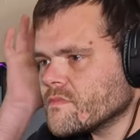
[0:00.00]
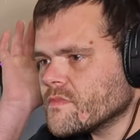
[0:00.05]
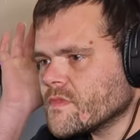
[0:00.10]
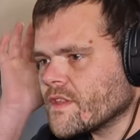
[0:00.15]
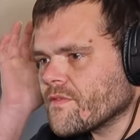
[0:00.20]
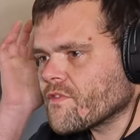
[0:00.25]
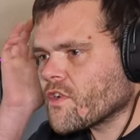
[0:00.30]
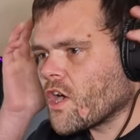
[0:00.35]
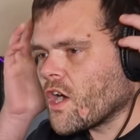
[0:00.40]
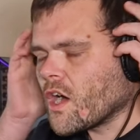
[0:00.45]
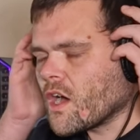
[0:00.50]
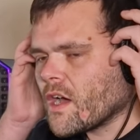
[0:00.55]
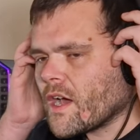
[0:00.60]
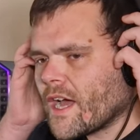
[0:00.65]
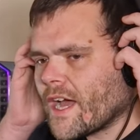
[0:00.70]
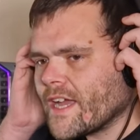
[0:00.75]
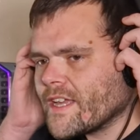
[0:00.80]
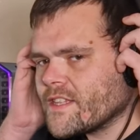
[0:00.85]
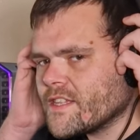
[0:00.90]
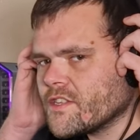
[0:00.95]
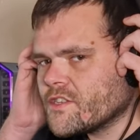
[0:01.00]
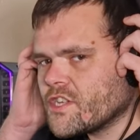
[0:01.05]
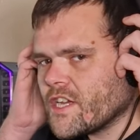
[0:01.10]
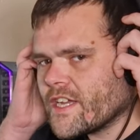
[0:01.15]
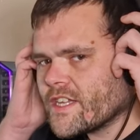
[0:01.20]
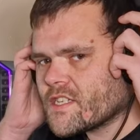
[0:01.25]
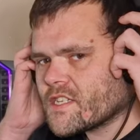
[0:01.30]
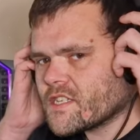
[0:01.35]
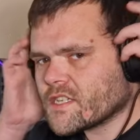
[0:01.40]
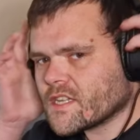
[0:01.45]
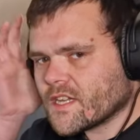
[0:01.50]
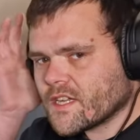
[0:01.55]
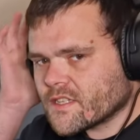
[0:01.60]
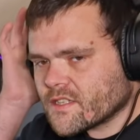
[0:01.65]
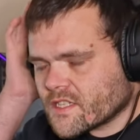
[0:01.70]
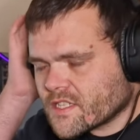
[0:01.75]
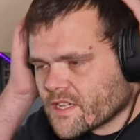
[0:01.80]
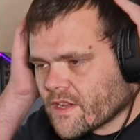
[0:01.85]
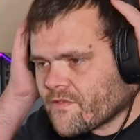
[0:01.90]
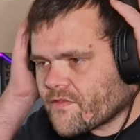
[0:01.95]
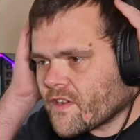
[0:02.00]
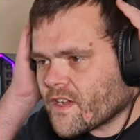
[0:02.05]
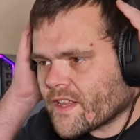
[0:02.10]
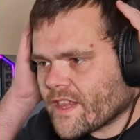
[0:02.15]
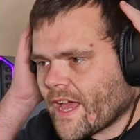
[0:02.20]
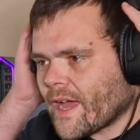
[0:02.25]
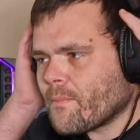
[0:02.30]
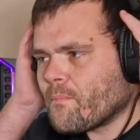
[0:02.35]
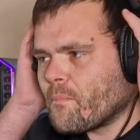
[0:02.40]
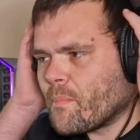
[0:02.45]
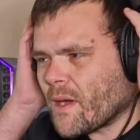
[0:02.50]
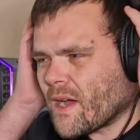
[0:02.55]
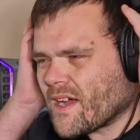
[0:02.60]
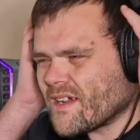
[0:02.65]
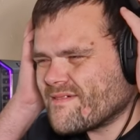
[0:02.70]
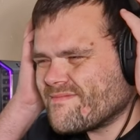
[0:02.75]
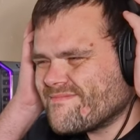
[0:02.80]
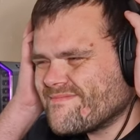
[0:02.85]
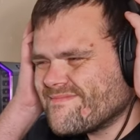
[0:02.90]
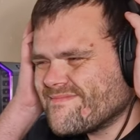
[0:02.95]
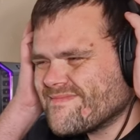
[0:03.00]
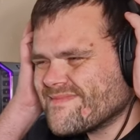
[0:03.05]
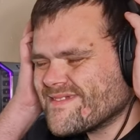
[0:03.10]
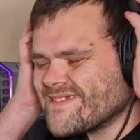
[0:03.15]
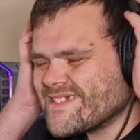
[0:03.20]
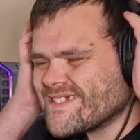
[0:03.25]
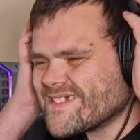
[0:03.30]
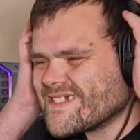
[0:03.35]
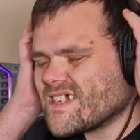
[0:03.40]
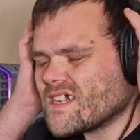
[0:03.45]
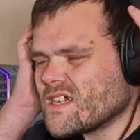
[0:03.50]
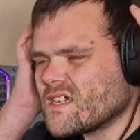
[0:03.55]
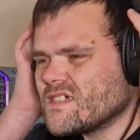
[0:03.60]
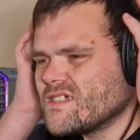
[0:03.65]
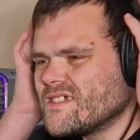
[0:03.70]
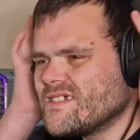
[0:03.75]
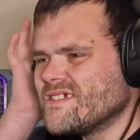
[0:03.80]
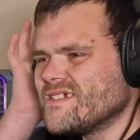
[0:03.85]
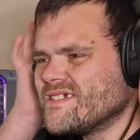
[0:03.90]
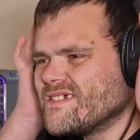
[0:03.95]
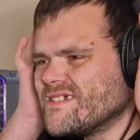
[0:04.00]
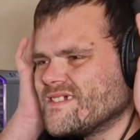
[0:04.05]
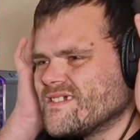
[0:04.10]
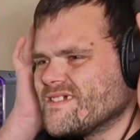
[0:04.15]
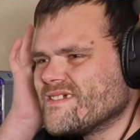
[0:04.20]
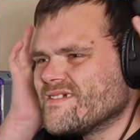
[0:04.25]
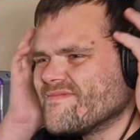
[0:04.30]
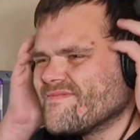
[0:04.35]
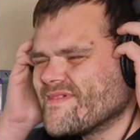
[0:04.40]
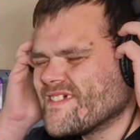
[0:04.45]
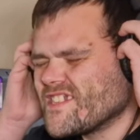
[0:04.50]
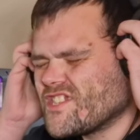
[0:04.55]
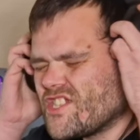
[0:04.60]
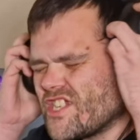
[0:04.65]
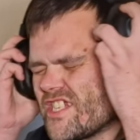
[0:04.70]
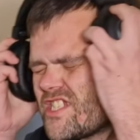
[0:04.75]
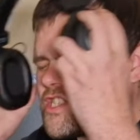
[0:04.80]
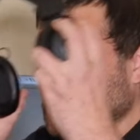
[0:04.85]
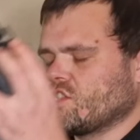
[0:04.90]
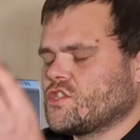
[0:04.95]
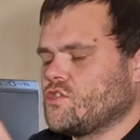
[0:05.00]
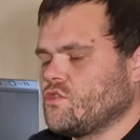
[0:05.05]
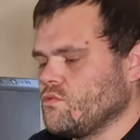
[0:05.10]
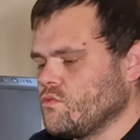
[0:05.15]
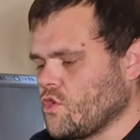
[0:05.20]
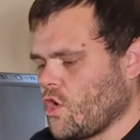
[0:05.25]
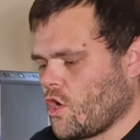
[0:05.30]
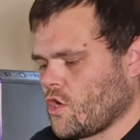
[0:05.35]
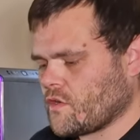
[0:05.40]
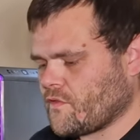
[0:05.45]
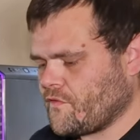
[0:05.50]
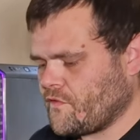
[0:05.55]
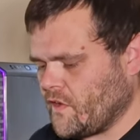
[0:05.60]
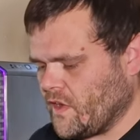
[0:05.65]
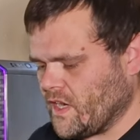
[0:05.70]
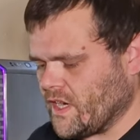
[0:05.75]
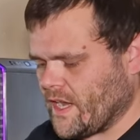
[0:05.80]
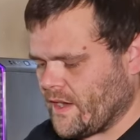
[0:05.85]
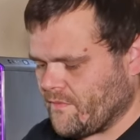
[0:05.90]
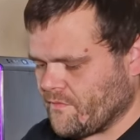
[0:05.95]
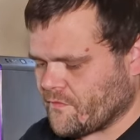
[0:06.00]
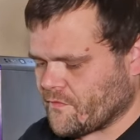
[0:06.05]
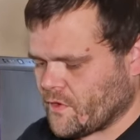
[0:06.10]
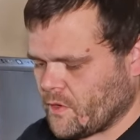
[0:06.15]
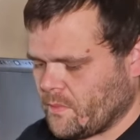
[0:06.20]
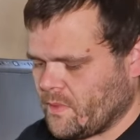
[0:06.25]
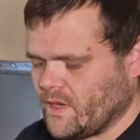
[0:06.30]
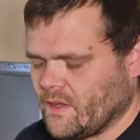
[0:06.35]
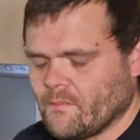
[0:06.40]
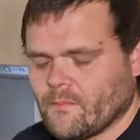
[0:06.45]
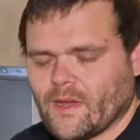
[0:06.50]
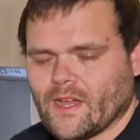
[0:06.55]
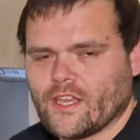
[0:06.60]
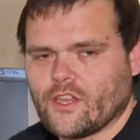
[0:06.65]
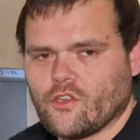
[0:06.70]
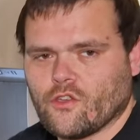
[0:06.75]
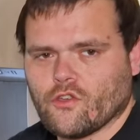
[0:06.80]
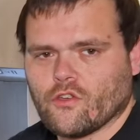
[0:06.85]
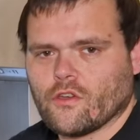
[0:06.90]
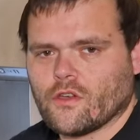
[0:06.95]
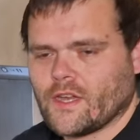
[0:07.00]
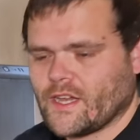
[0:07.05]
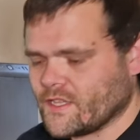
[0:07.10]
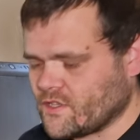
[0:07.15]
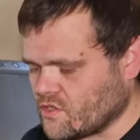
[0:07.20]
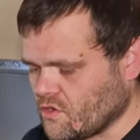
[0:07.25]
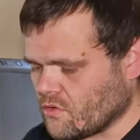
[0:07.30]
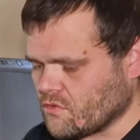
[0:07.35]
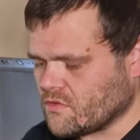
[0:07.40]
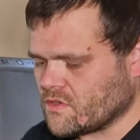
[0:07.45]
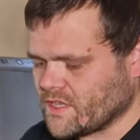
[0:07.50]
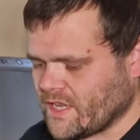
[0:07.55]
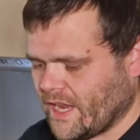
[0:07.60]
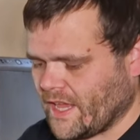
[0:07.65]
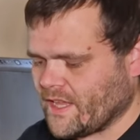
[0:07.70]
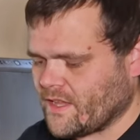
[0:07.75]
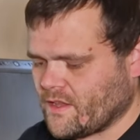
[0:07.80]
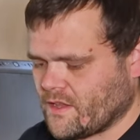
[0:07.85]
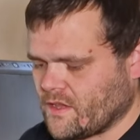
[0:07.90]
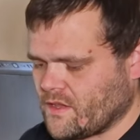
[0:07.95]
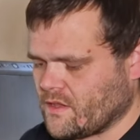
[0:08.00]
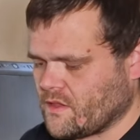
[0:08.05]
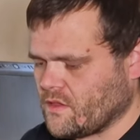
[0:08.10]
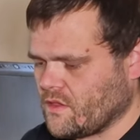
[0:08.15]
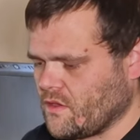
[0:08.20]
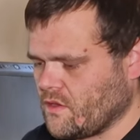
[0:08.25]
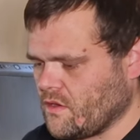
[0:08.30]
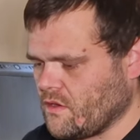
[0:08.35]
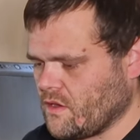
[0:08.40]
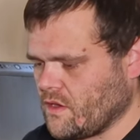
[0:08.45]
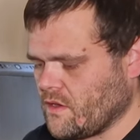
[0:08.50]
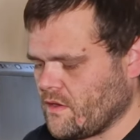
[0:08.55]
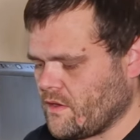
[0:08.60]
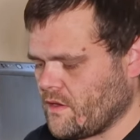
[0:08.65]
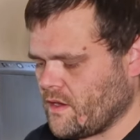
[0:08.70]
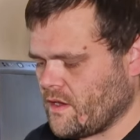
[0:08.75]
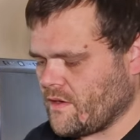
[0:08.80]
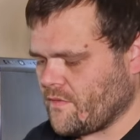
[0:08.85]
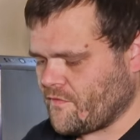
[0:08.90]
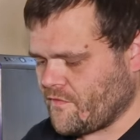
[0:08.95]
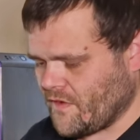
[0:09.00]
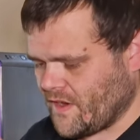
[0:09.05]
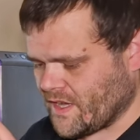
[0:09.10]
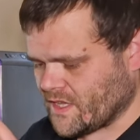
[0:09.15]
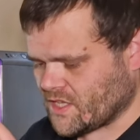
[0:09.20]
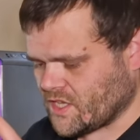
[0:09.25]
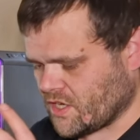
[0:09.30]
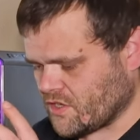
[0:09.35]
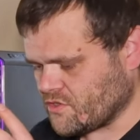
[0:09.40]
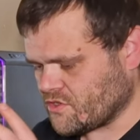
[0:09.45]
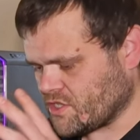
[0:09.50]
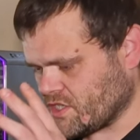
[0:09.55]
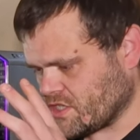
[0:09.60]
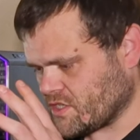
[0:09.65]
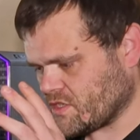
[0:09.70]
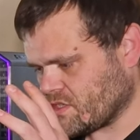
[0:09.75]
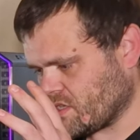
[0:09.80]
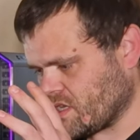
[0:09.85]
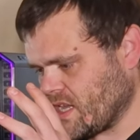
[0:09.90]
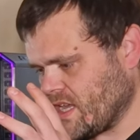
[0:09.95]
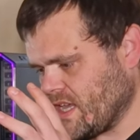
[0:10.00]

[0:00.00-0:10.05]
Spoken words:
they've got height adjust and stuff like that, but they just do not feel comfortable in my ear. I don't like the, I just